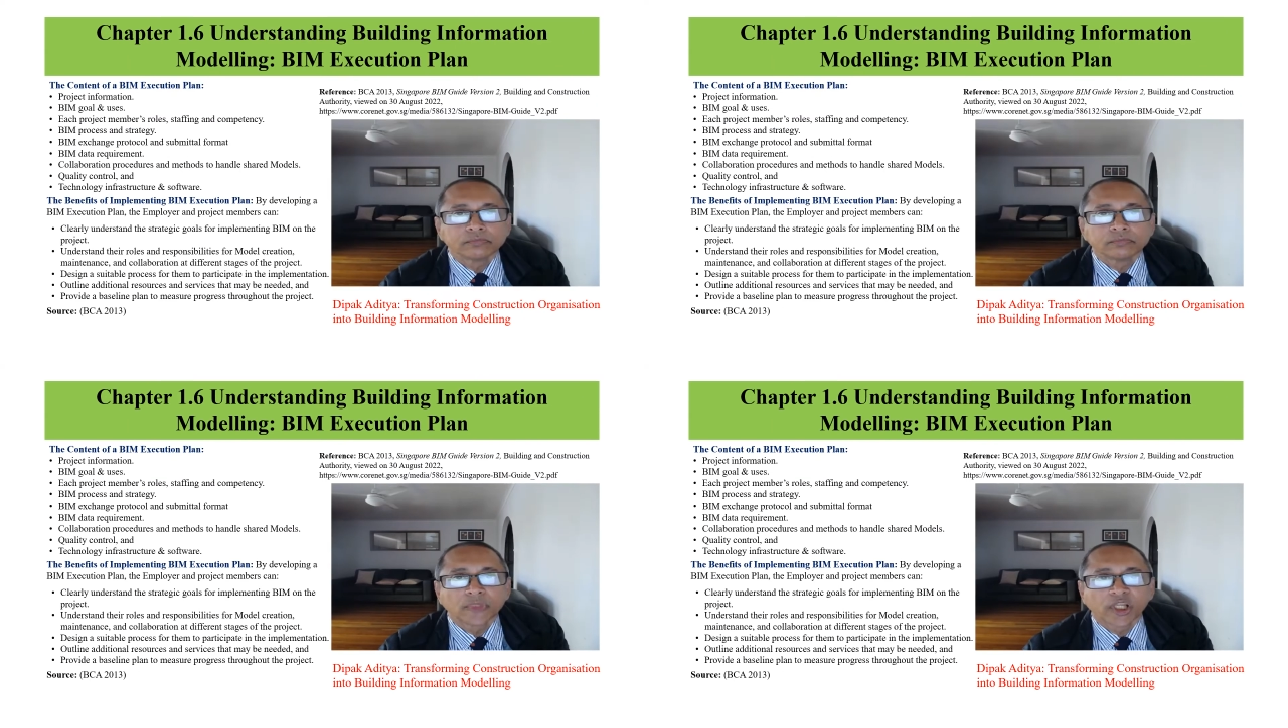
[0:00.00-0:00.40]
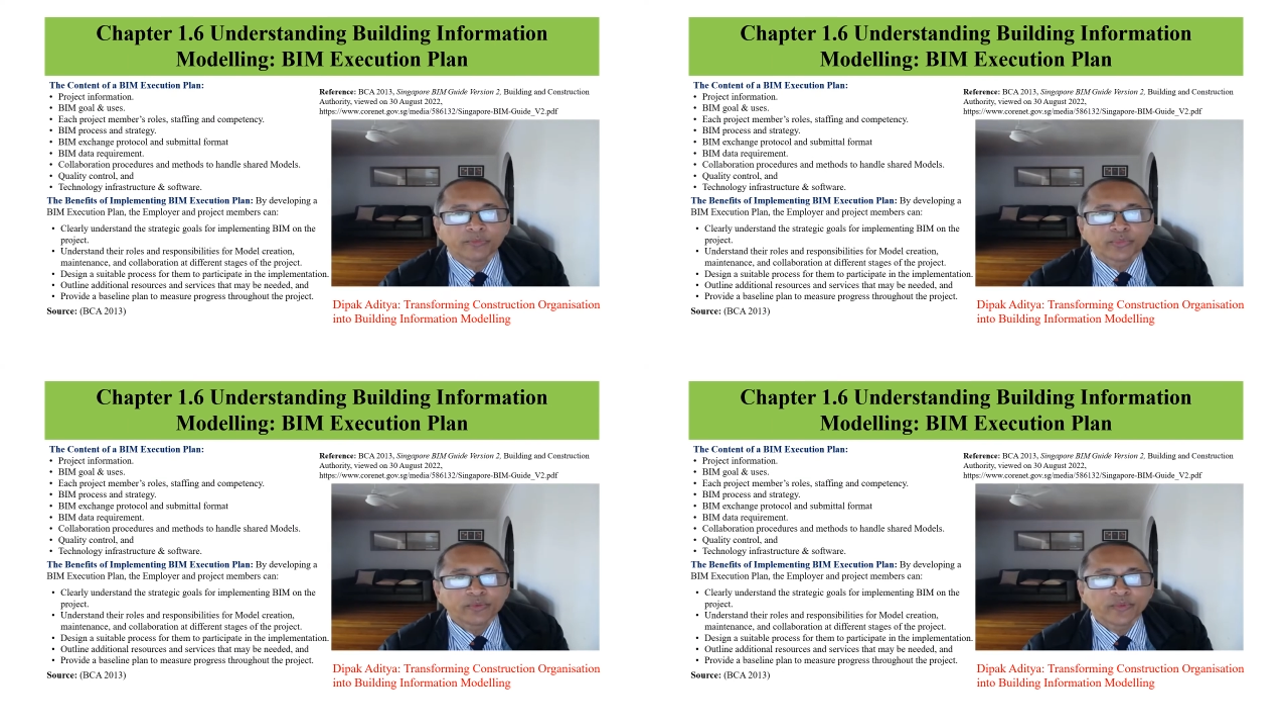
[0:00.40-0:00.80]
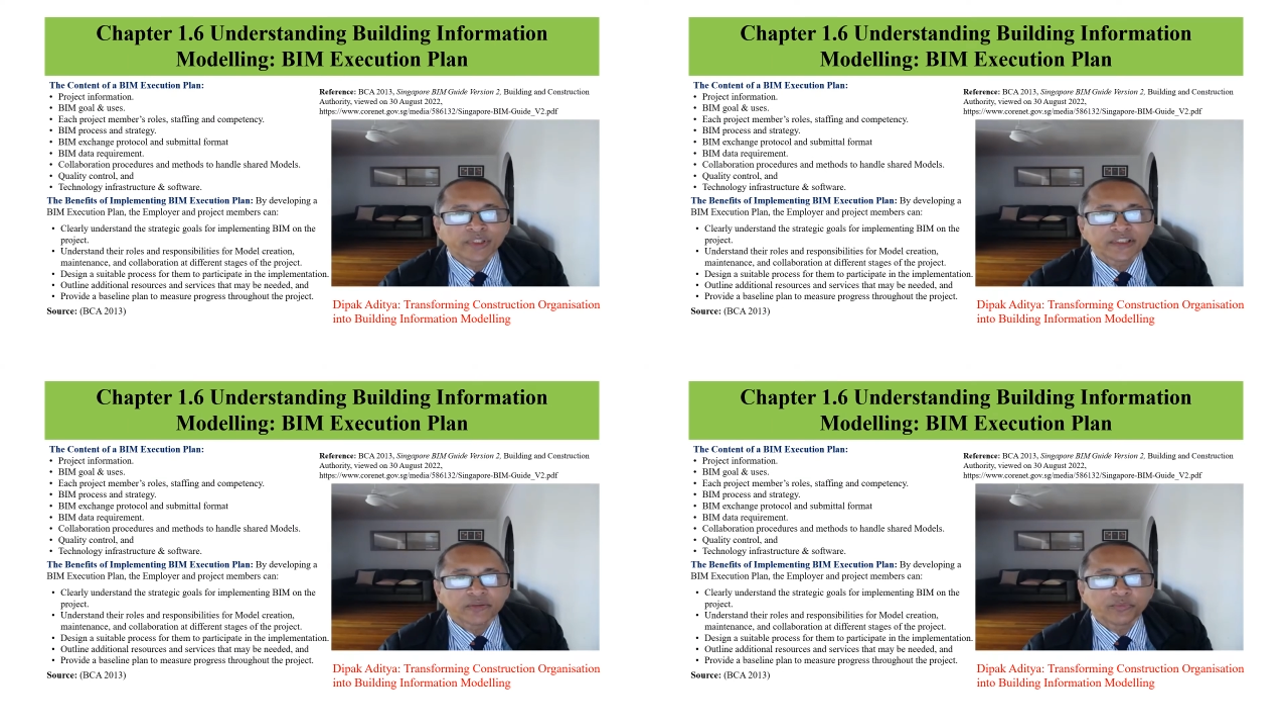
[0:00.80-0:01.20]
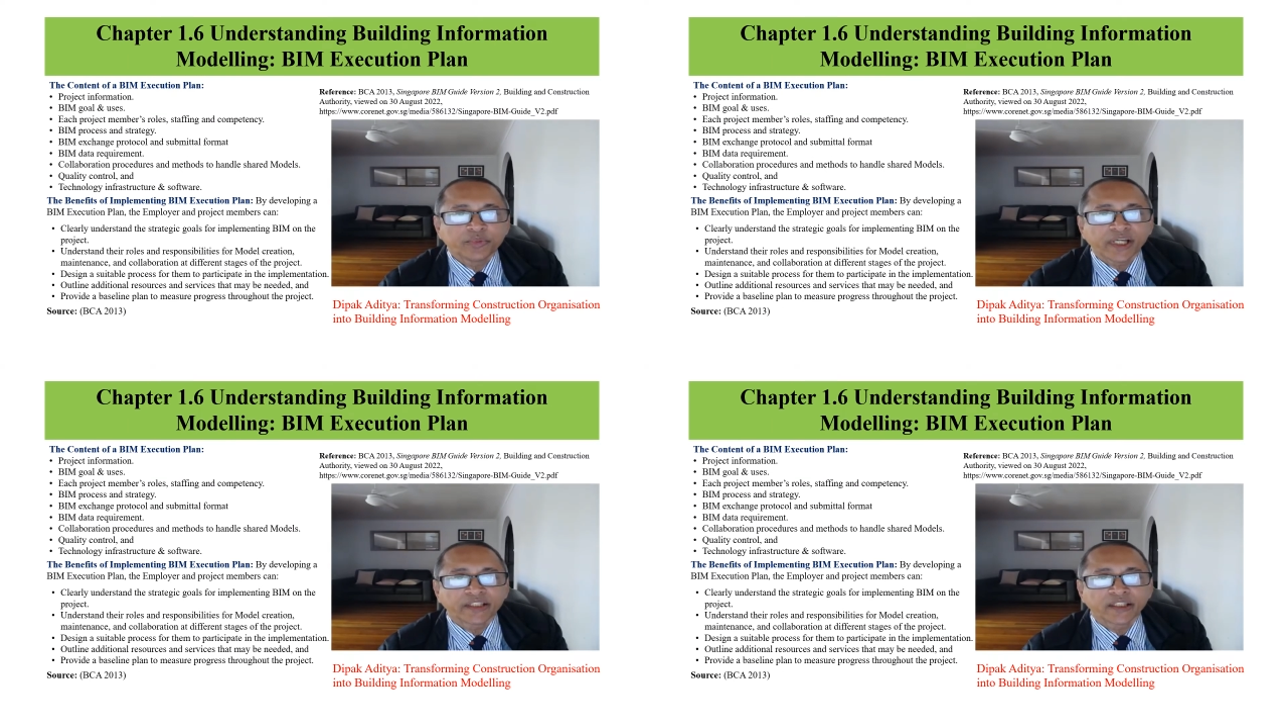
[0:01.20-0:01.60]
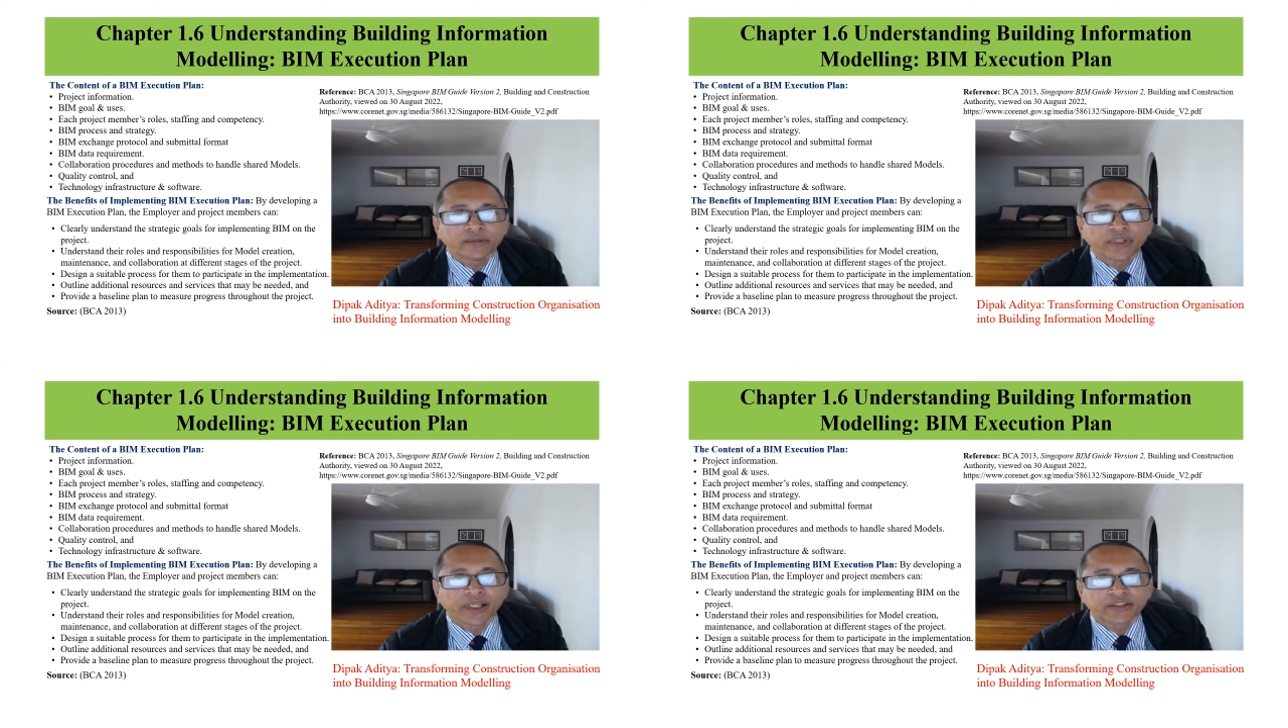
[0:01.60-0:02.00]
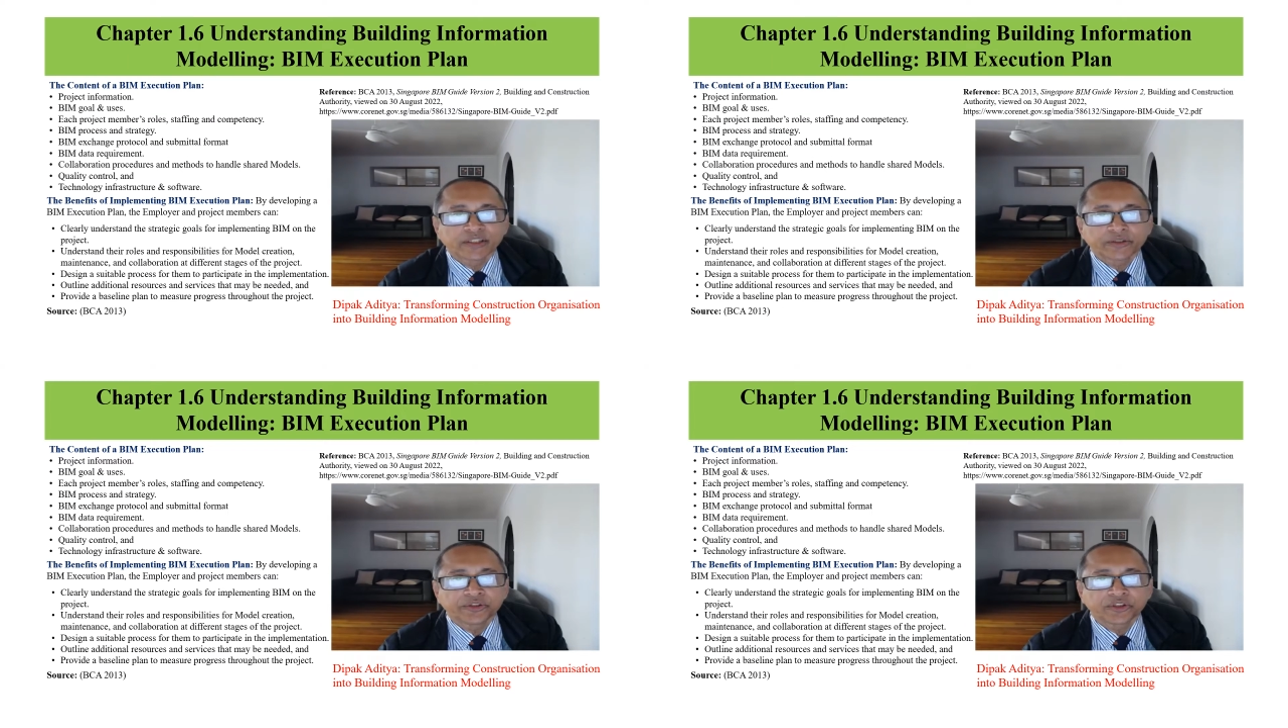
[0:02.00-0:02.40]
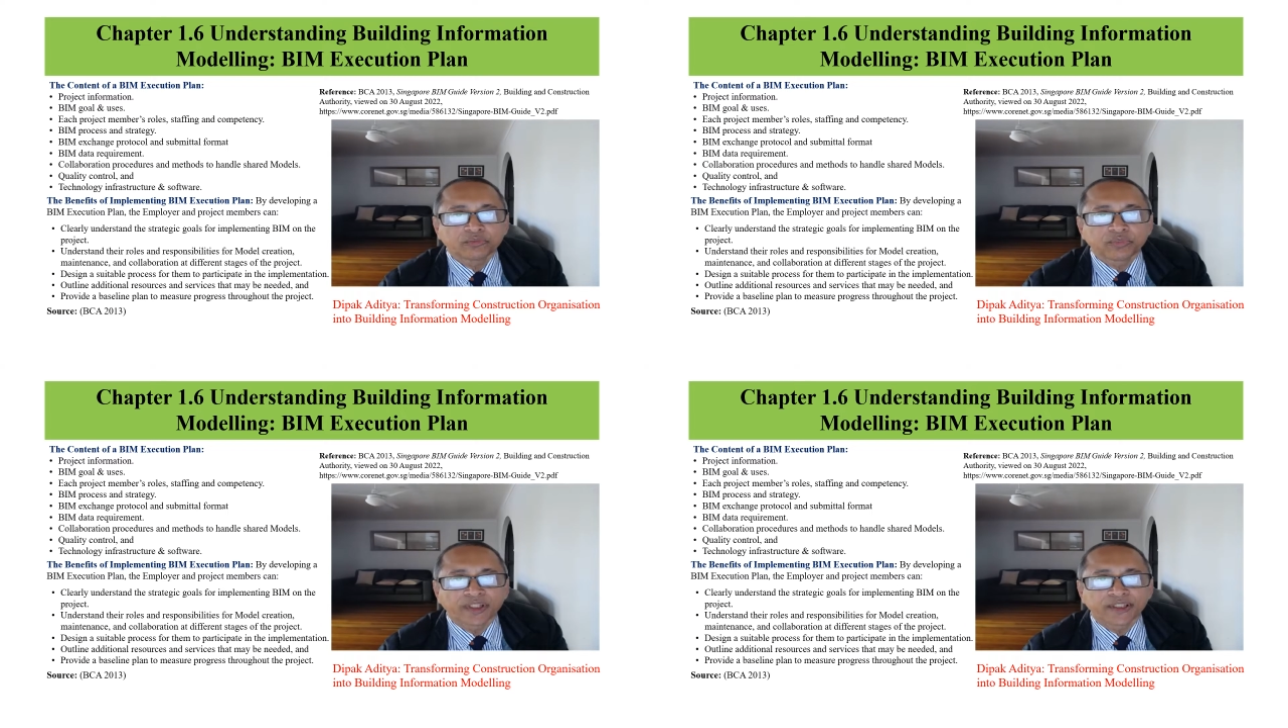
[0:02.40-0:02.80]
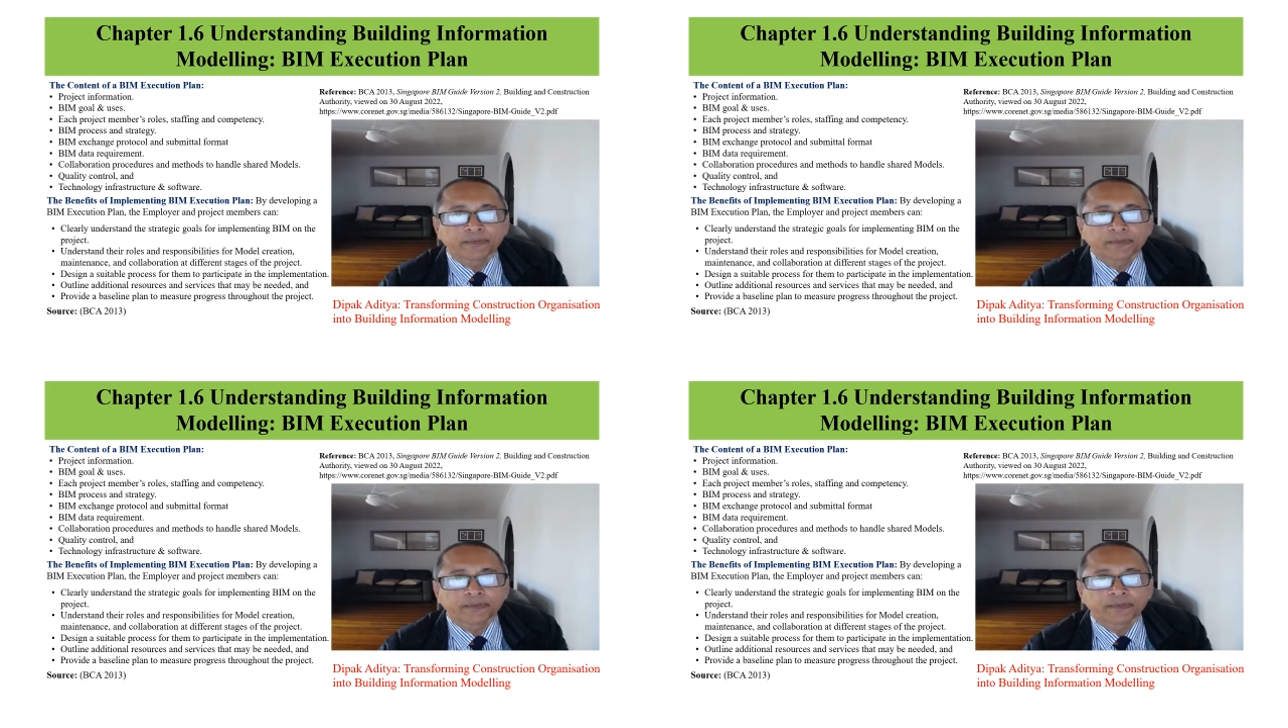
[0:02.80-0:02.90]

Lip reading: Implementing BIM execution plan.